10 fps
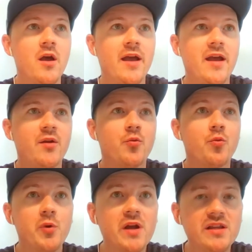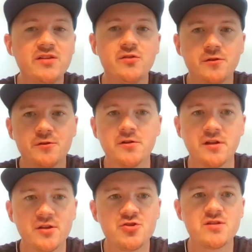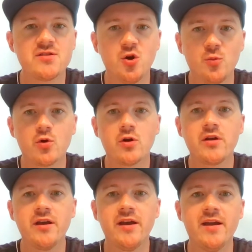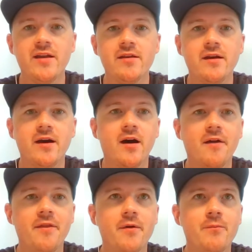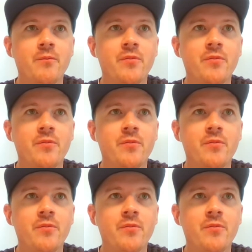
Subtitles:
and really do your due diligence, homework, and on the